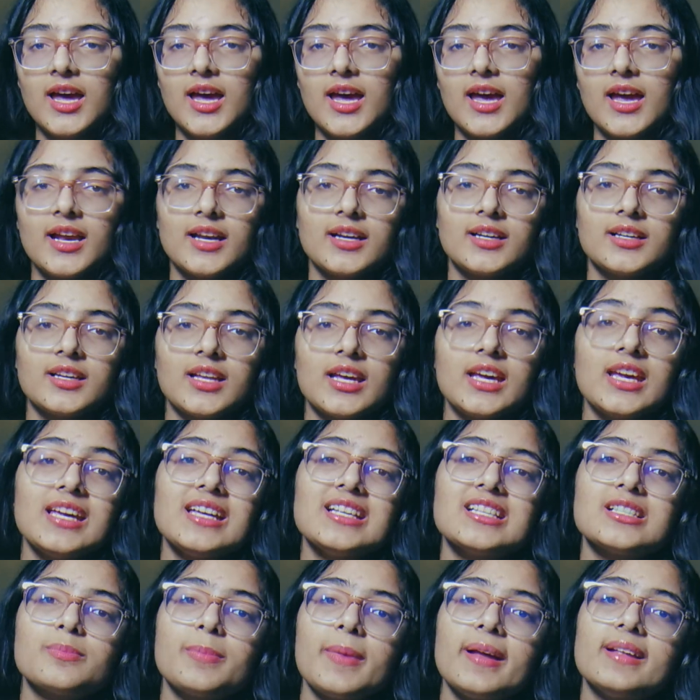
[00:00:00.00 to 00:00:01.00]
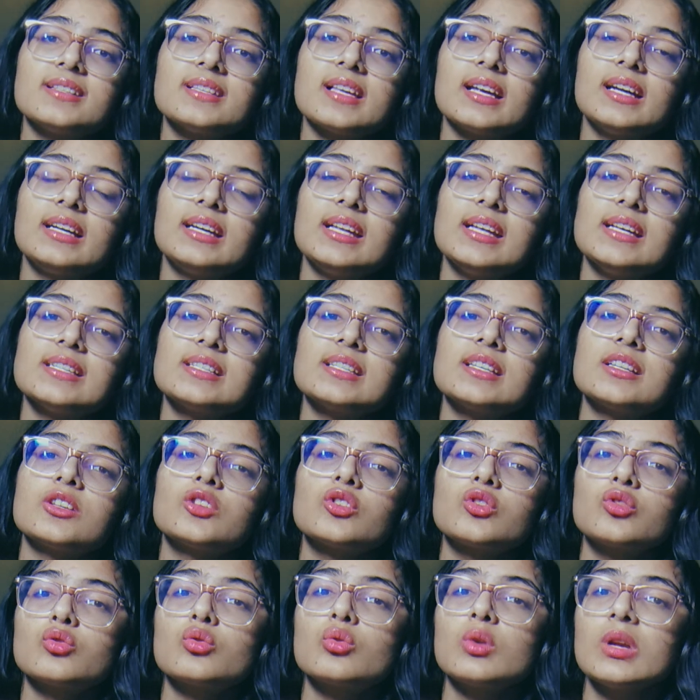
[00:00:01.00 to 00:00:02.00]
And he spends at least
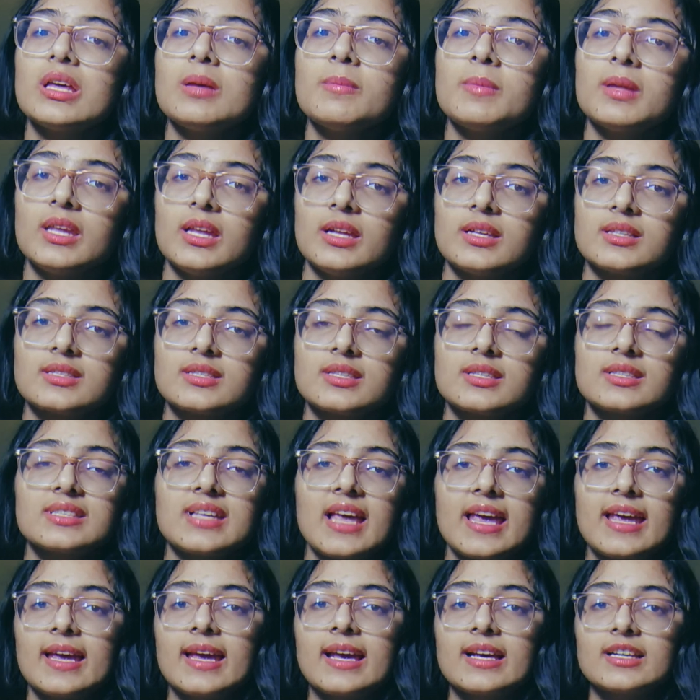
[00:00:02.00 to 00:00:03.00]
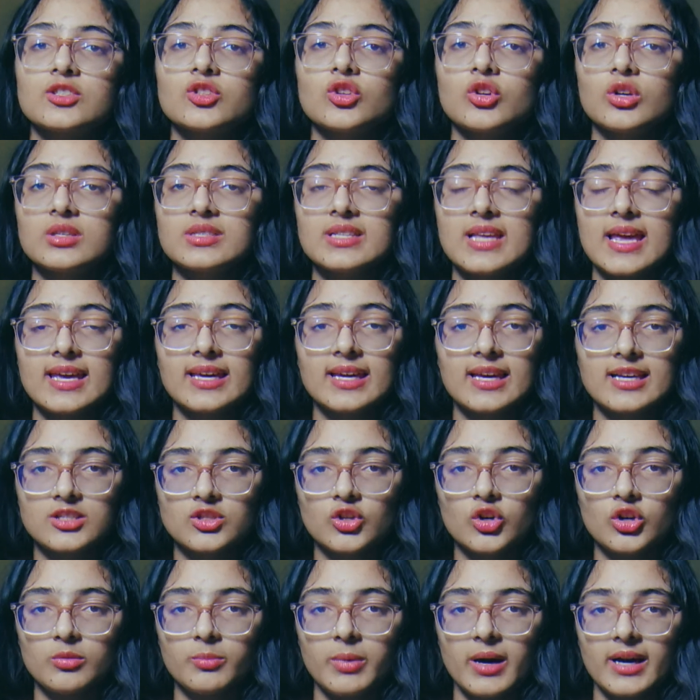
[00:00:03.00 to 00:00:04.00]
3 minutes saying
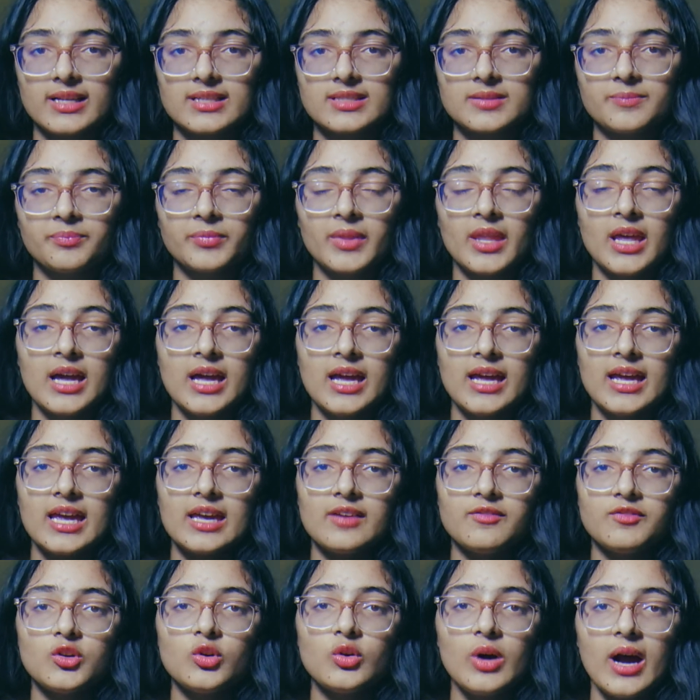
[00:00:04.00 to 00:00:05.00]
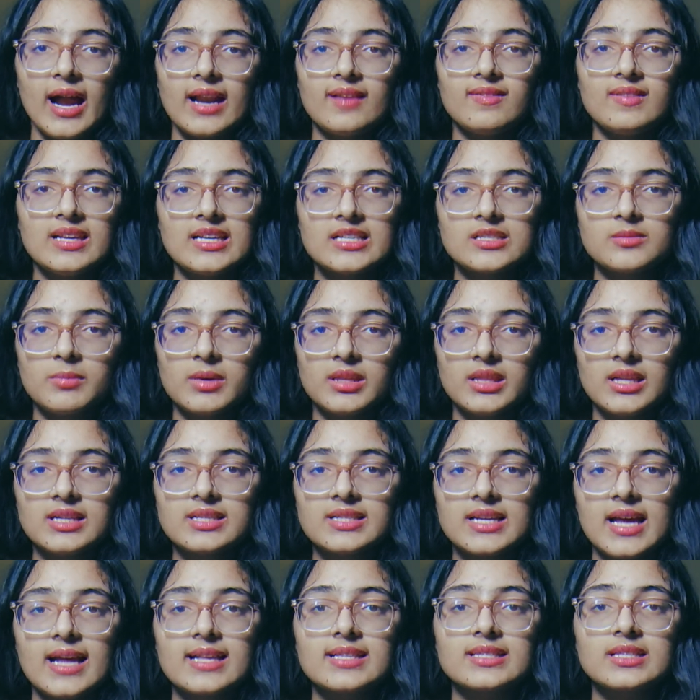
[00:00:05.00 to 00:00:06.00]
his goodbyes. If you add these
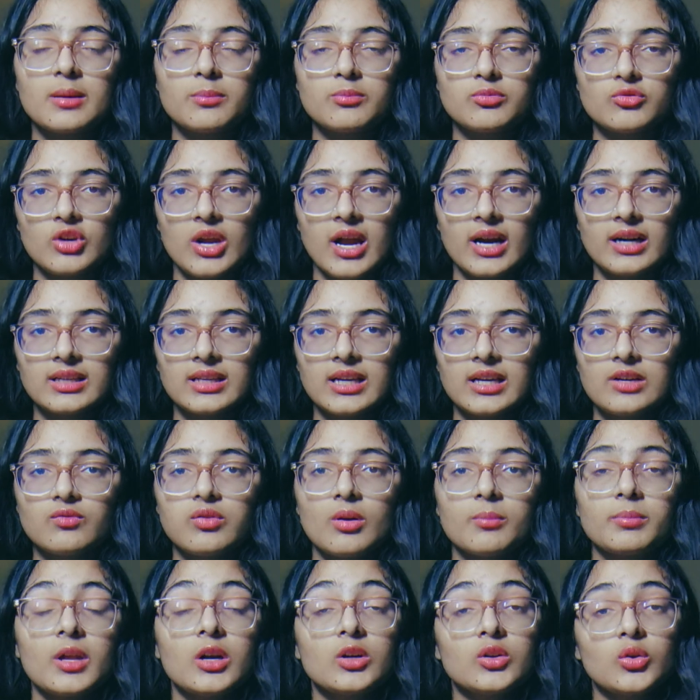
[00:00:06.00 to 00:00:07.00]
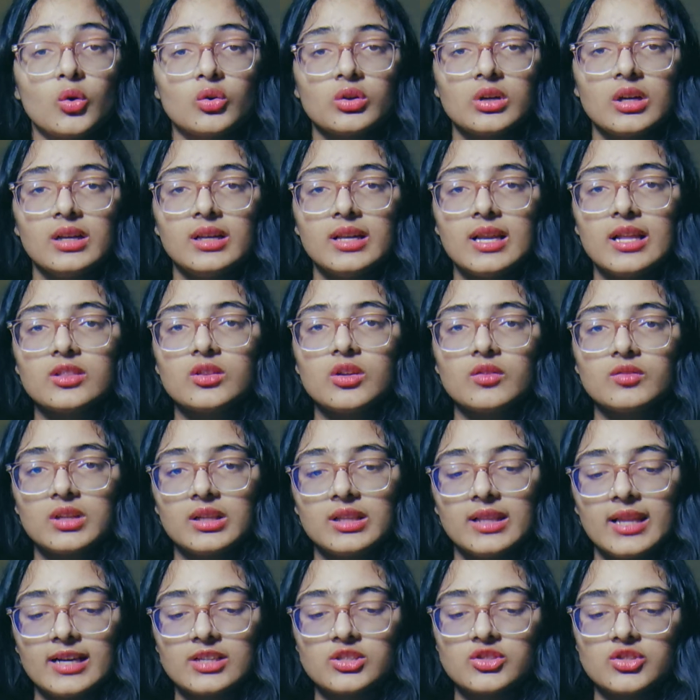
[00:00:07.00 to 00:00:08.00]
minutes and subtract it from the total length of
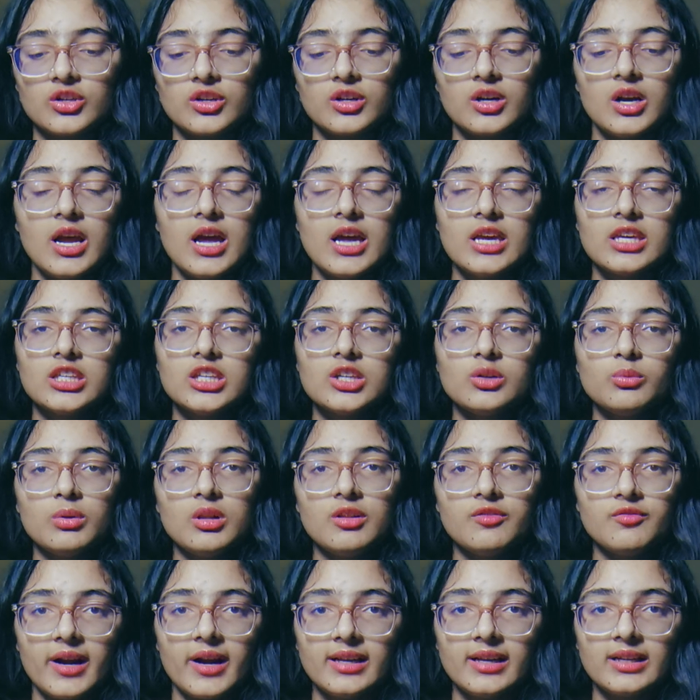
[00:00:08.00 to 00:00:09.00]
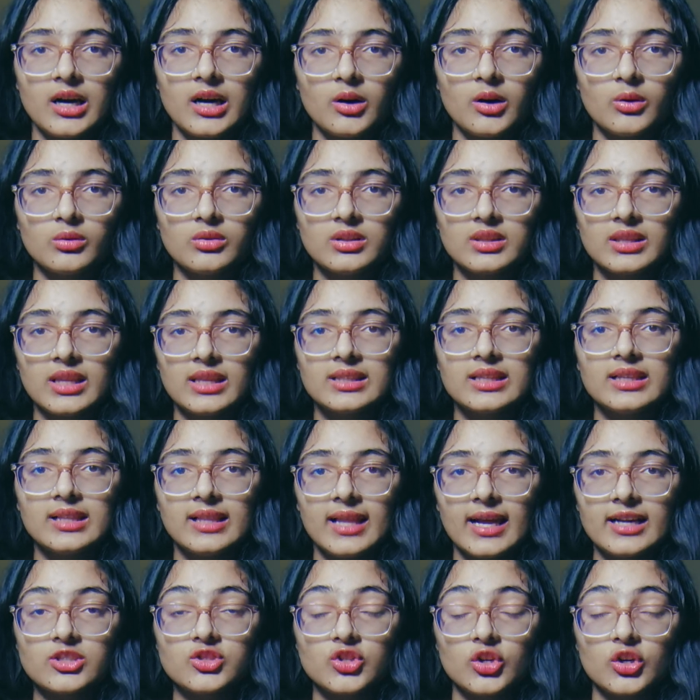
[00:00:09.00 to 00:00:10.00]
the lecture, you will find out that the
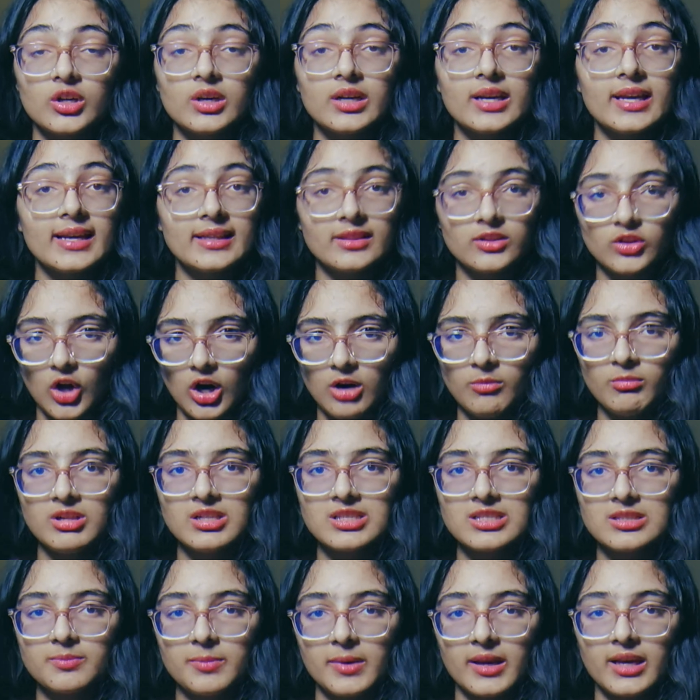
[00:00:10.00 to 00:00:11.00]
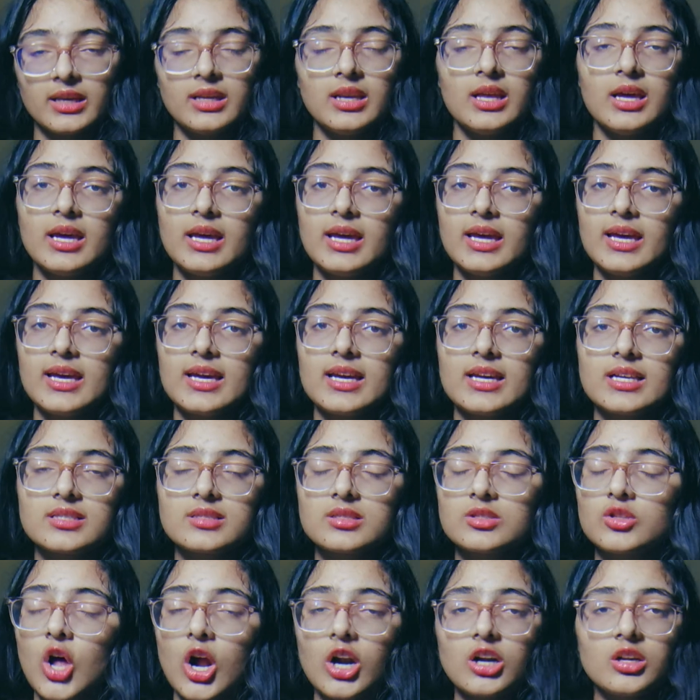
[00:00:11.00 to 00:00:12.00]
lecture in normal speed
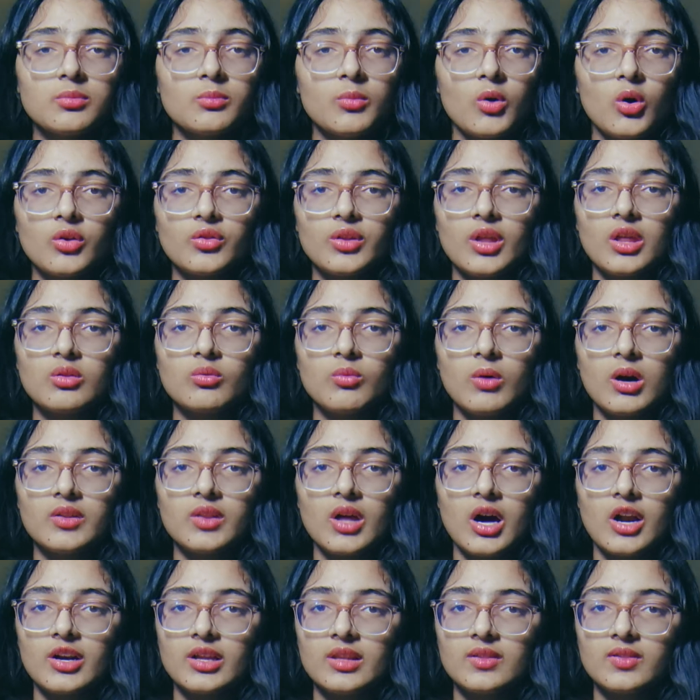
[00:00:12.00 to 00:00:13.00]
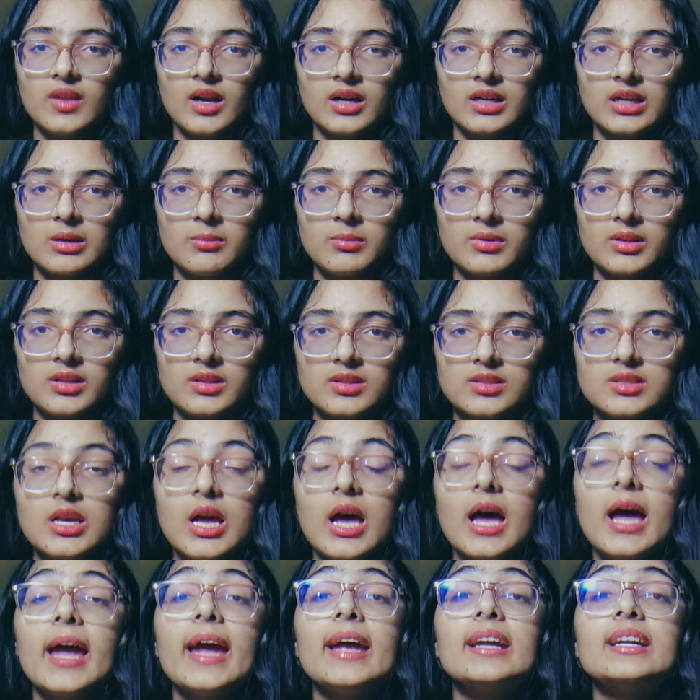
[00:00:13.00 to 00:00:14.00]
is not more than 1 hour and 30 minutes.
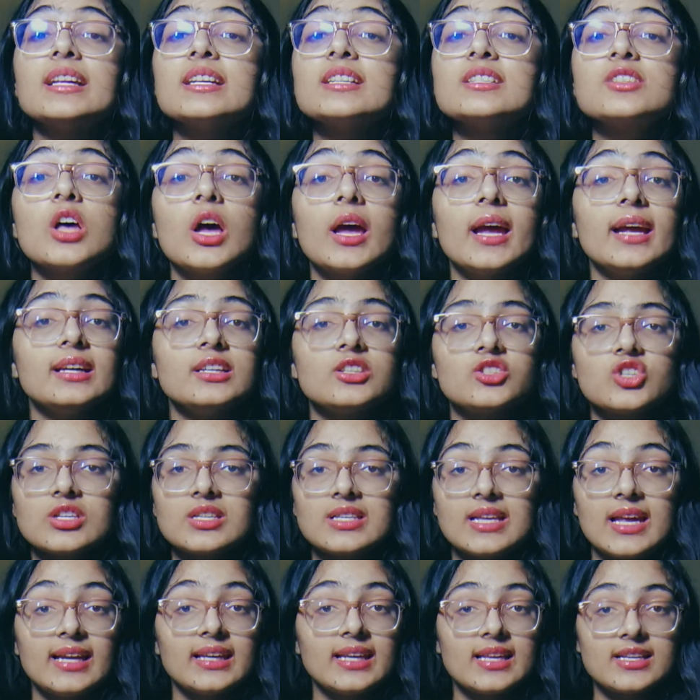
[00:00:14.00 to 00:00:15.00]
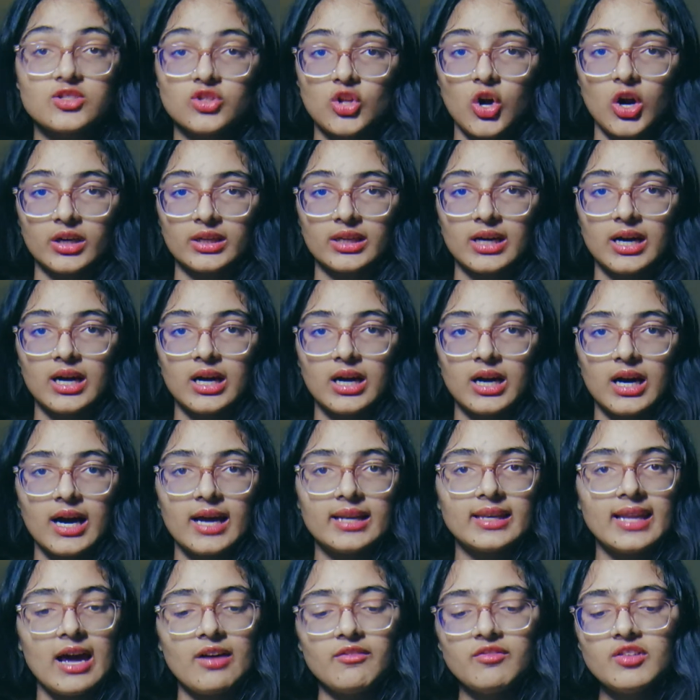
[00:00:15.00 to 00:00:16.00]
It is not.
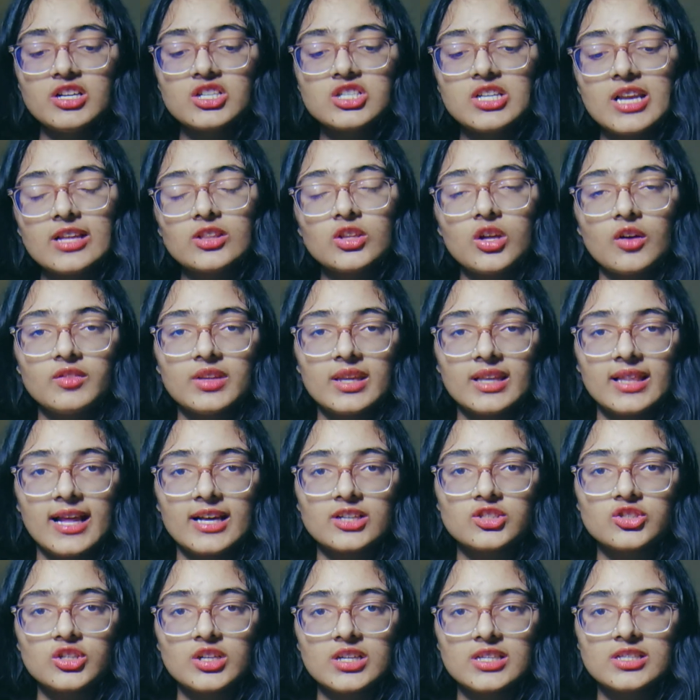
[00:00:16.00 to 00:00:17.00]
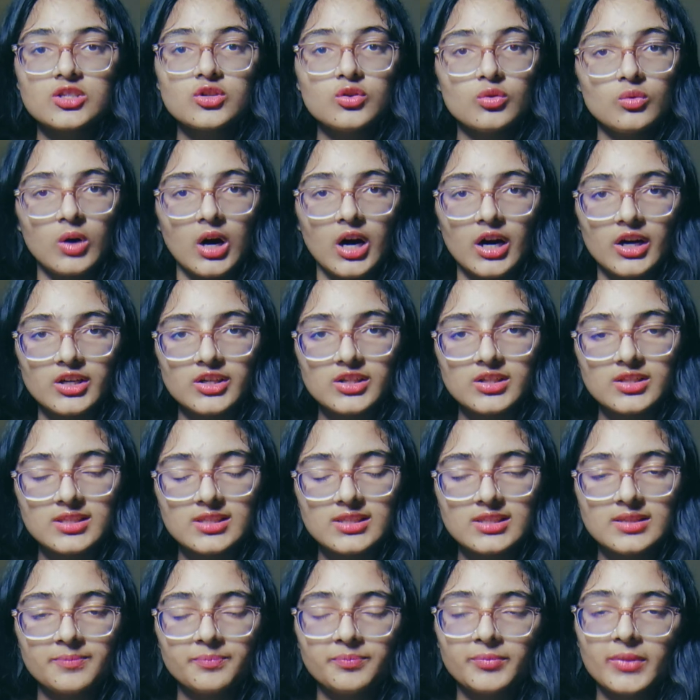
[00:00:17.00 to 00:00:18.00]
An average length of the lecture is 2
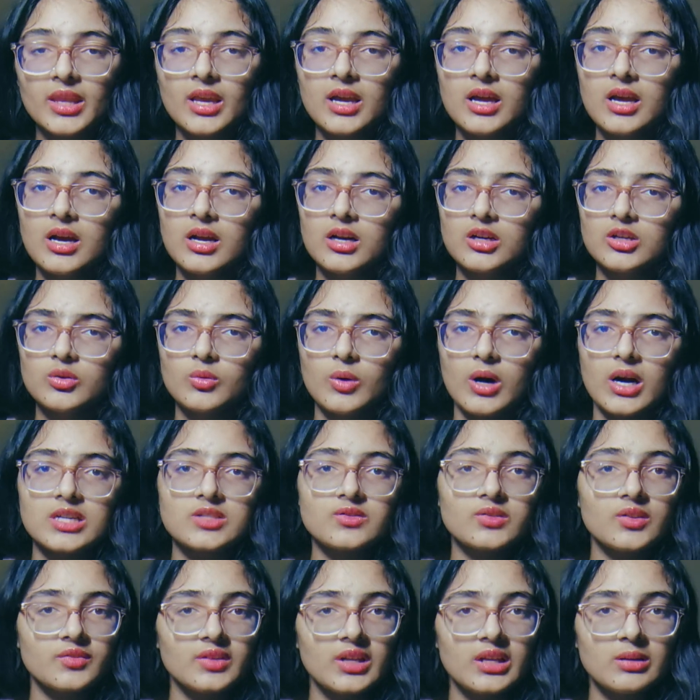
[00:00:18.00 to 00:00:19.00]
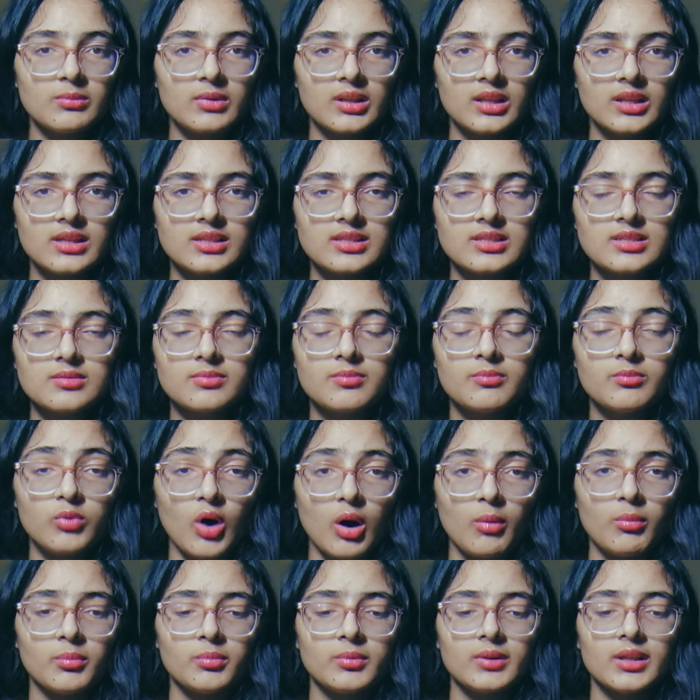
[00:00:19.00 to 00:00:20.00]
hours. 2 hours 15 minutes
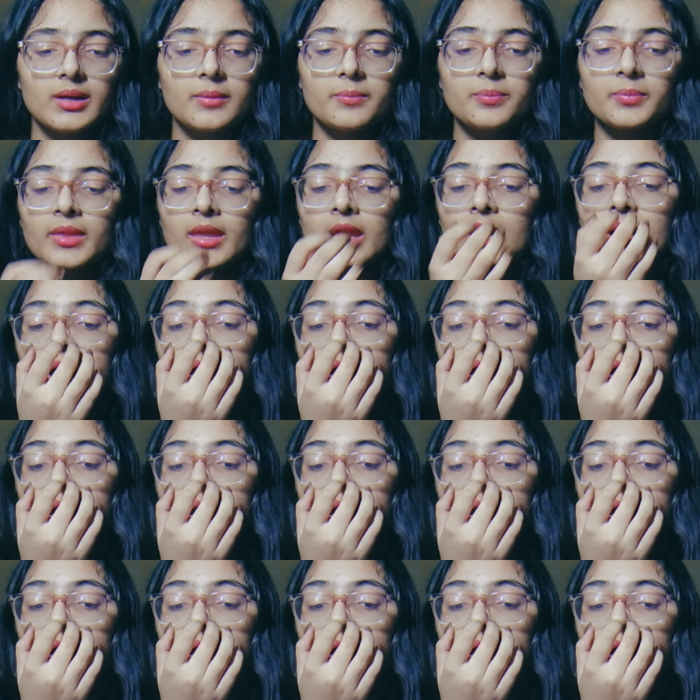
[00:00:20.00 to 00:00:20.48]
probably.